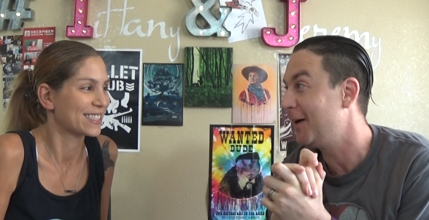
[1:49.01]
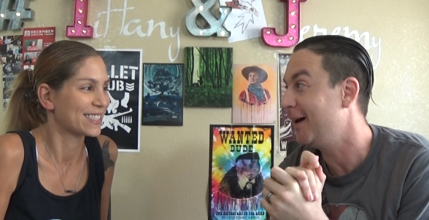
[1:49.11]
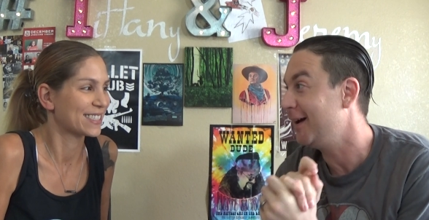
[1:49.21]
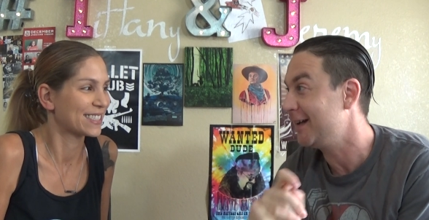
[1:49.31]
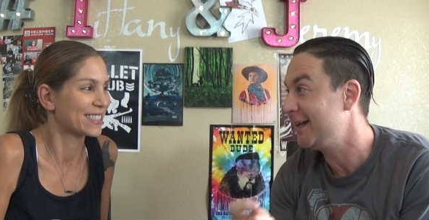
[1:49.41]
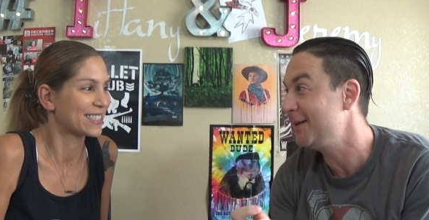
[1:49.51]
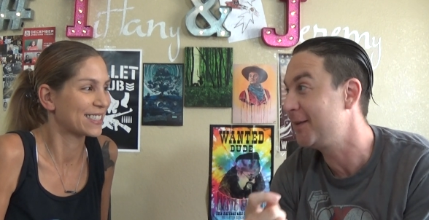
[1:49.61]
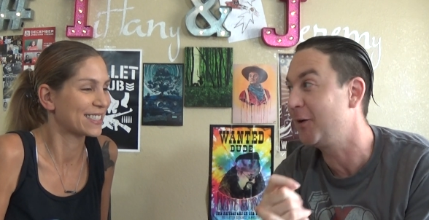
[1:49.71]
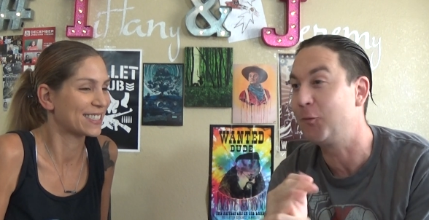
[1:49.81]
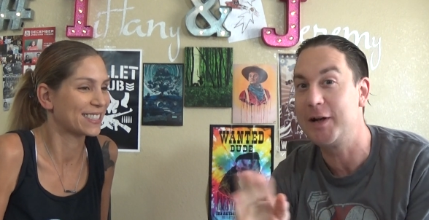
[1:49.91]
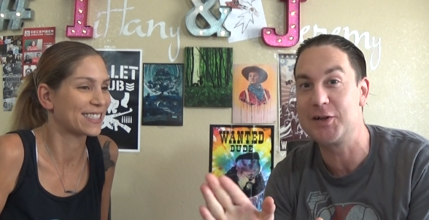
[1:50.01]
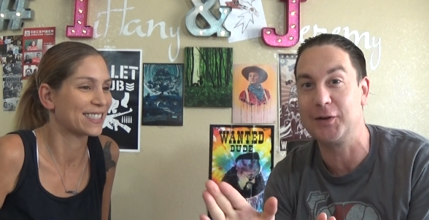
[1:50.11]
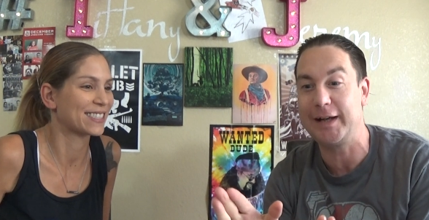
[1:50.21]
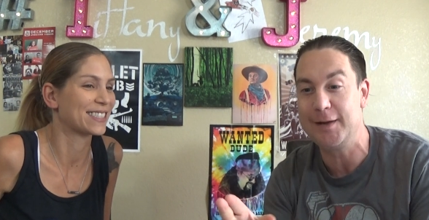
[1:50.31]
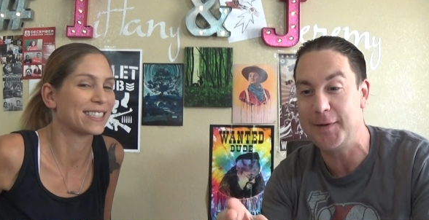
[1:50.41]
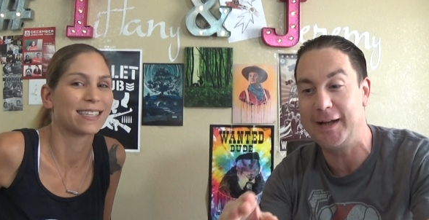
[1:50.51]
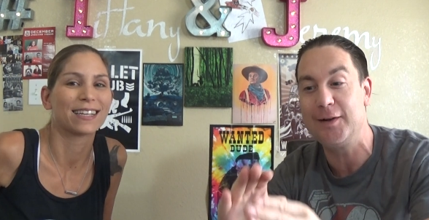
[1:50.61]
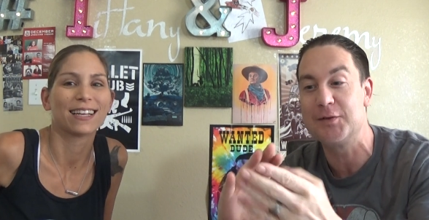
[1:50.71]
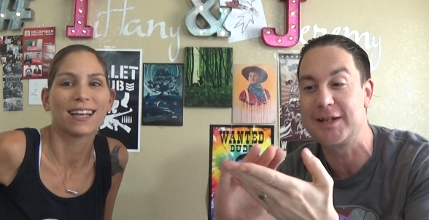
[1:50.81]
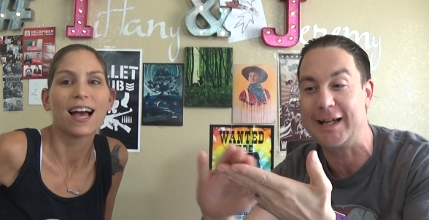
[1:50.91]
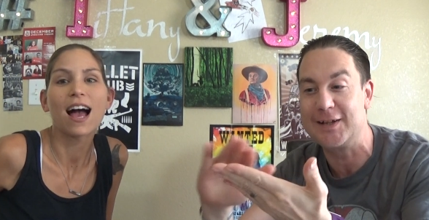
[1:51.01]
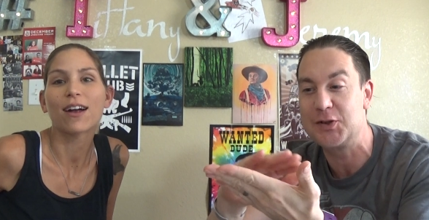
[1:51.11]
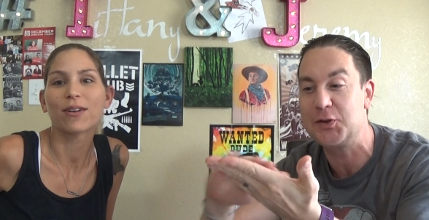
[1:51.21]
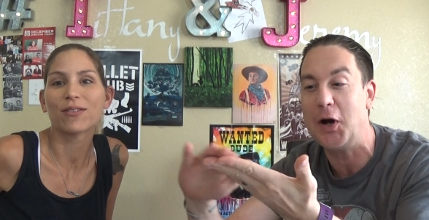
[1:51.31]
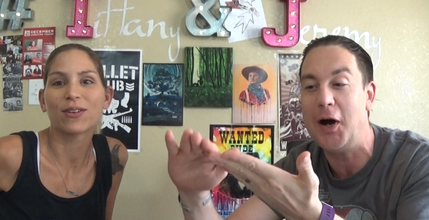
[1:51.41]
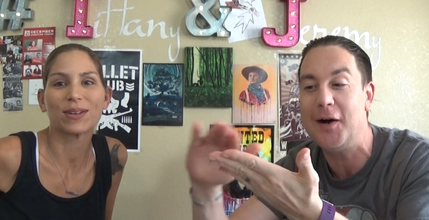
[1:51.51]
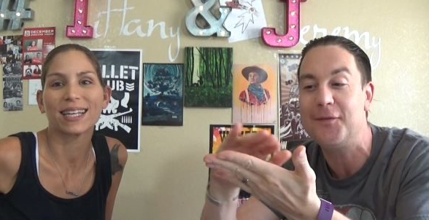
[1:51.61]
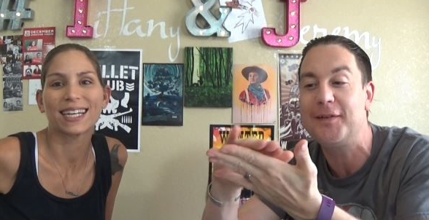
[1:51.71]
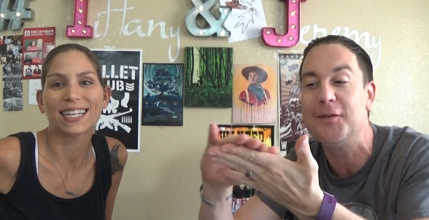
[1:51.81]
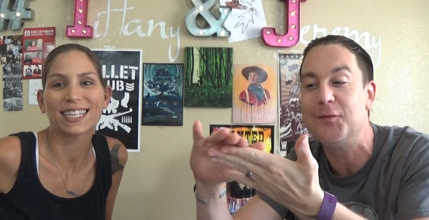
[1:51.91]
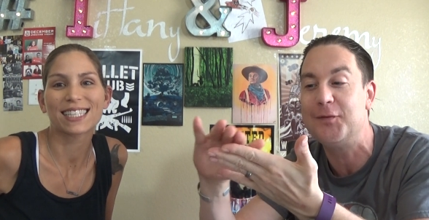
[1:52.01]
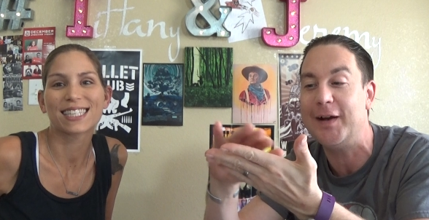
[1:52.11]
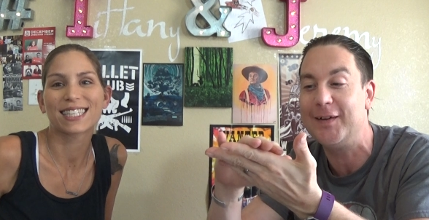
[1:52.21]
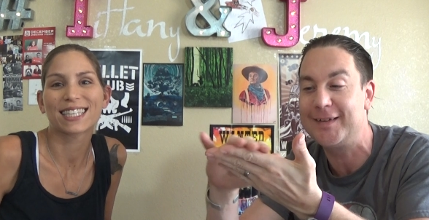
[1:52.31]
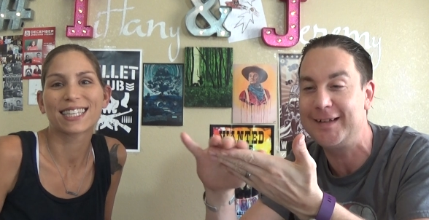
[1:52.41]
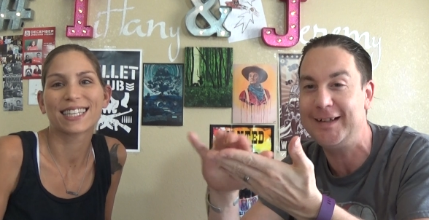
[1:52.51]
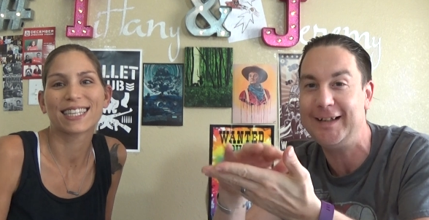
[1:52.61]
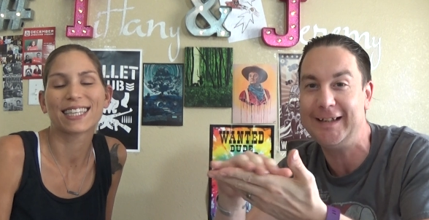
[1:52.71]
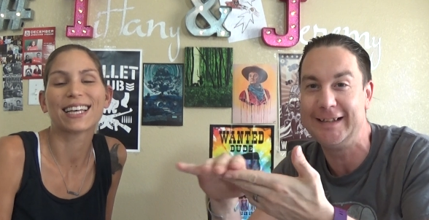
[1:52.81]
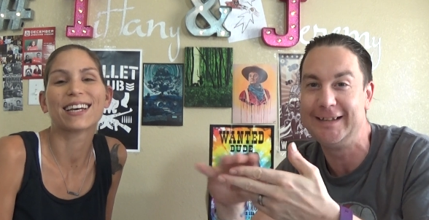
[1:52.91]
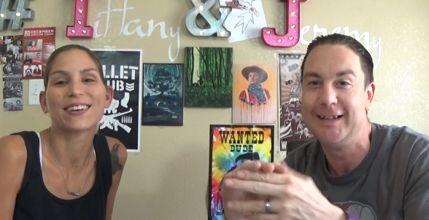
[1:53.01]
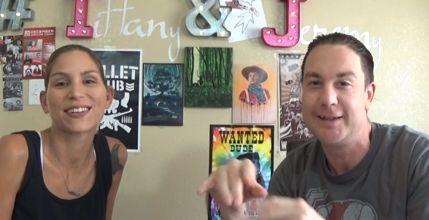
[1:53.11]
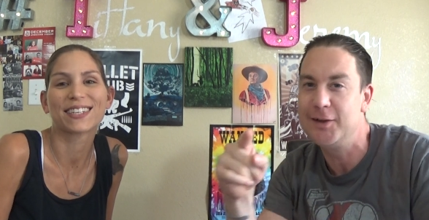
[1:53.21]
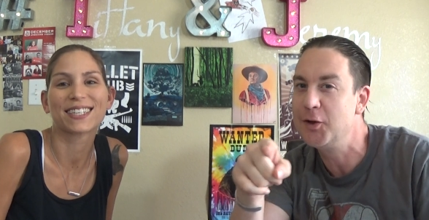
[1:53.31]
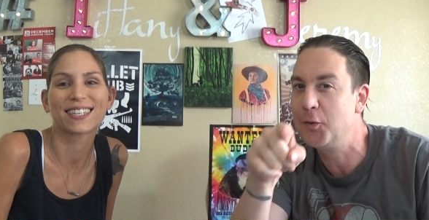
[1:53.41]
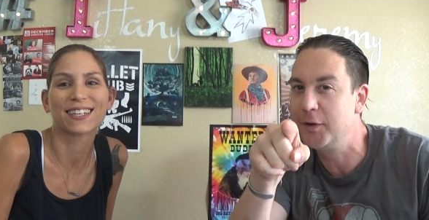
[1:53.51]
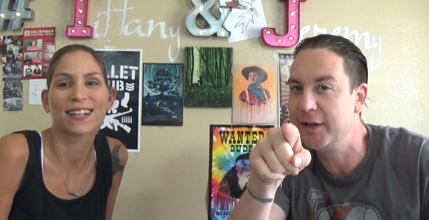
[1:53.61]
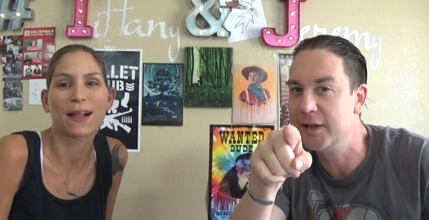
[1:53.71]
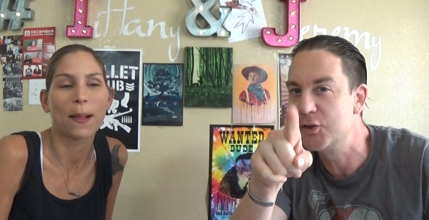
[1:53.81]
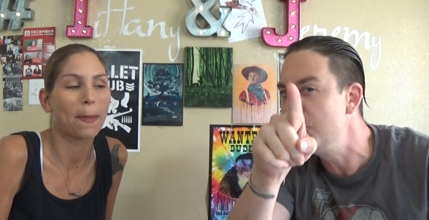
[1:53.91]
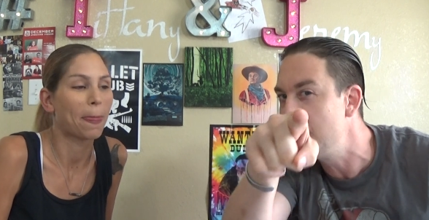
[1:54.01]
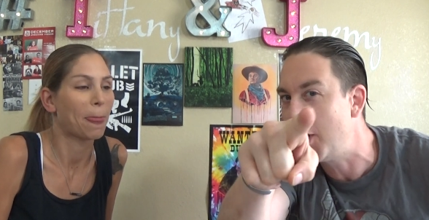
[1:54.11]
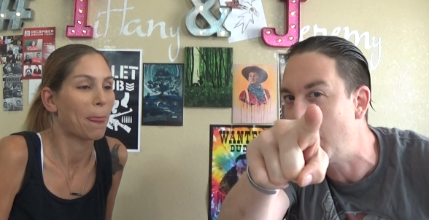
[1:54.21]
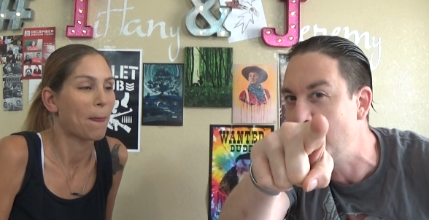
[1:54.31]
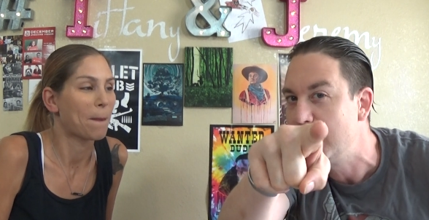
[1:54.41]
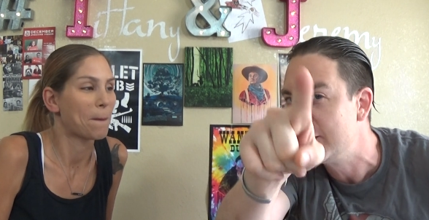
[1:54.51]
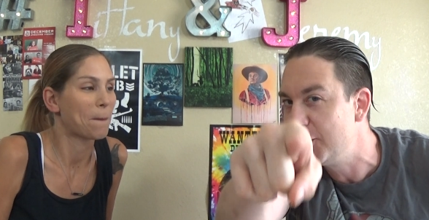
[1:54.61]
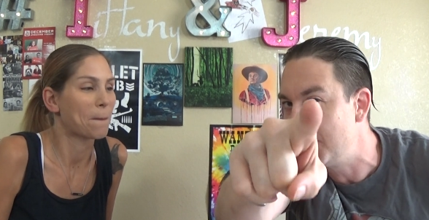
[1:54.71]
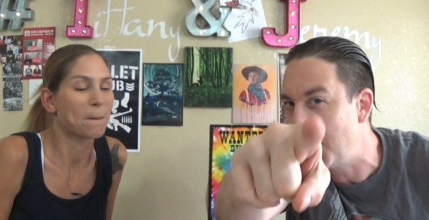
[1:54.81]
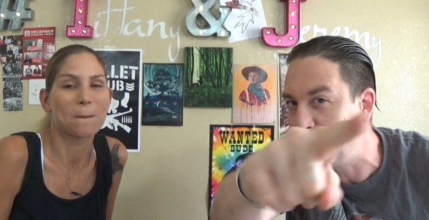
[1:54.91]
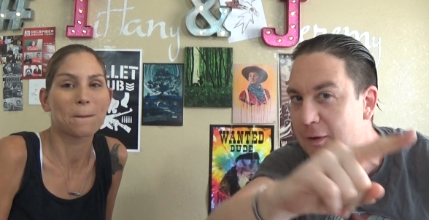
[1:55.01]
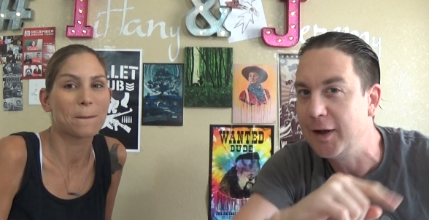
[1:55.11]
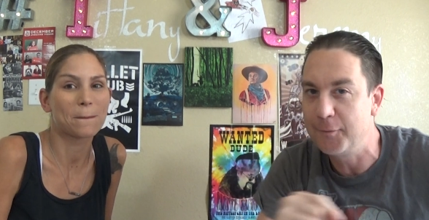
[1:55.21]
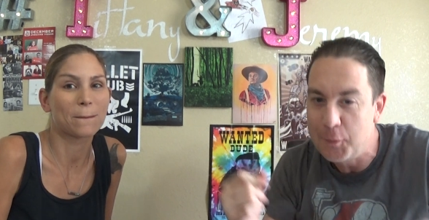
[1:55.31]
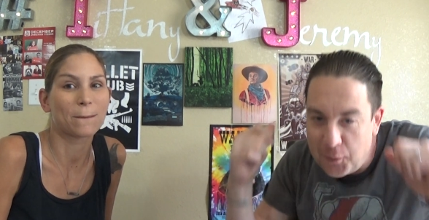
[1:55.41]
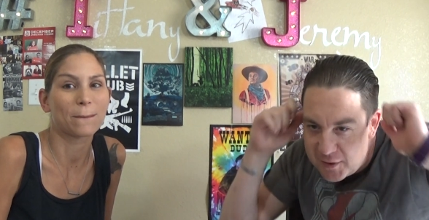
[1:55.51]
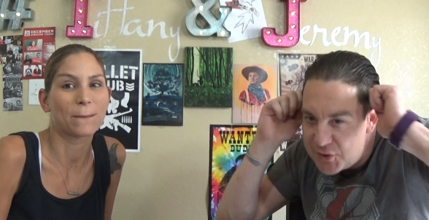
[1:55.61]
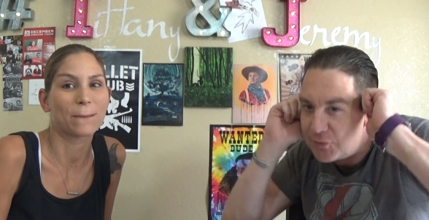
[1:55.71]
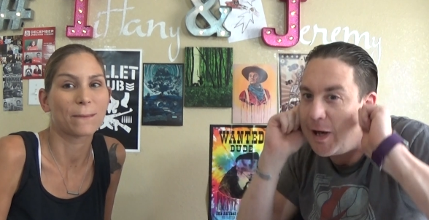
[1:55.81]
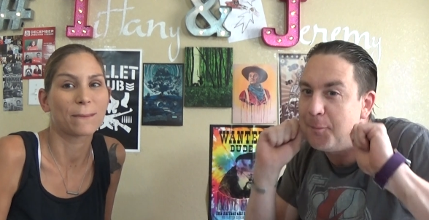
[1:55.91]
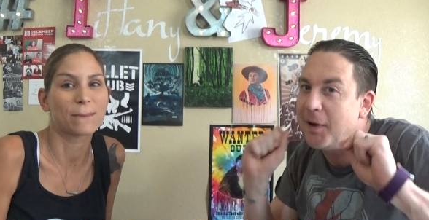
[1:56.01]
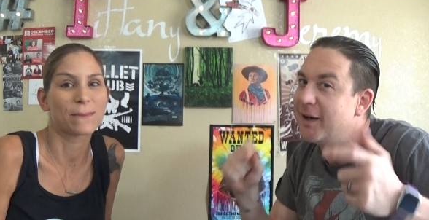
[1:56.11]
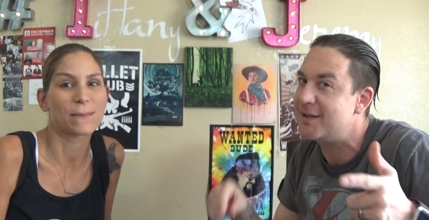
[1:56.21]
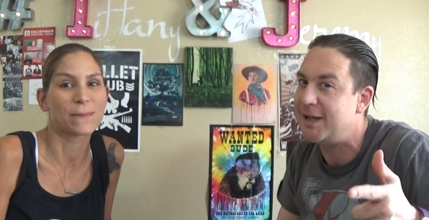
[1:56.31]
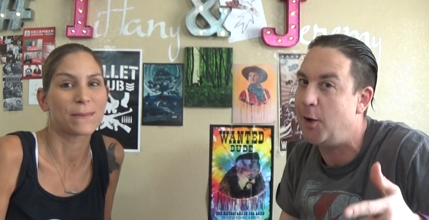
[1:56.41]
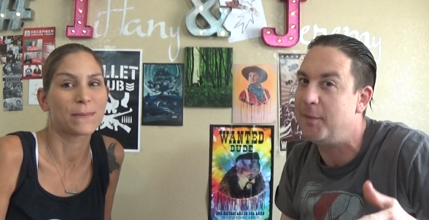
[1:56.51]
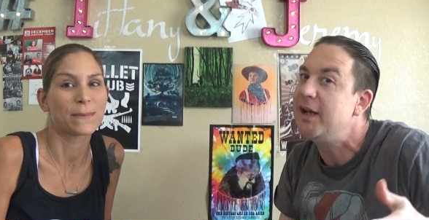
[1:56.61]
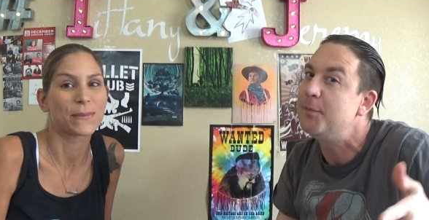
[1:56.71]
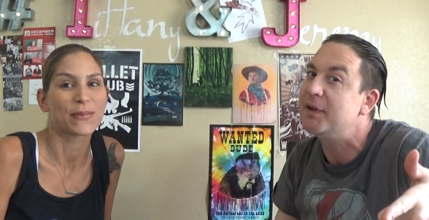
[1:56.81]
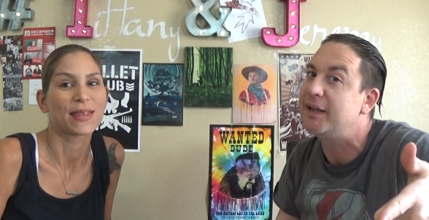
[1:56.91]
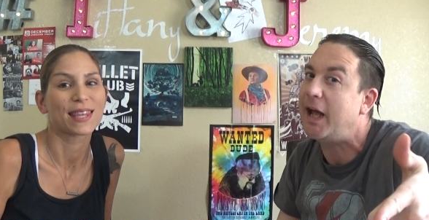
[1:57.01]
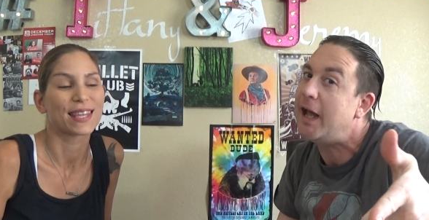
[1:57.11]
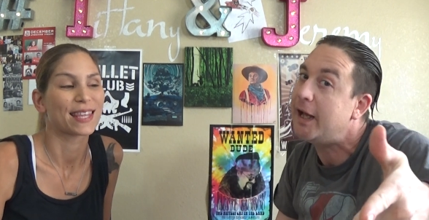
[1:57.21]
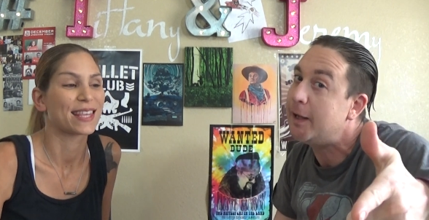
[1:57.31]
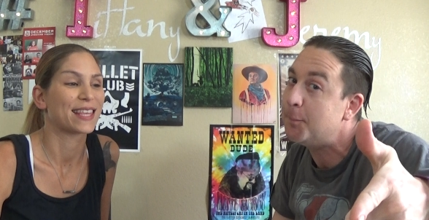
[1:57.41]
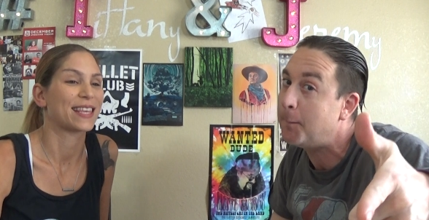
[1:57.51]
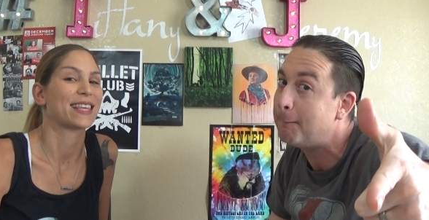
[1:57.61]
Speaker 1: uh, he the original He-Man, he was like How soft and felty, and you know who he is. You know, you know. If you put a strap on his helmet, he became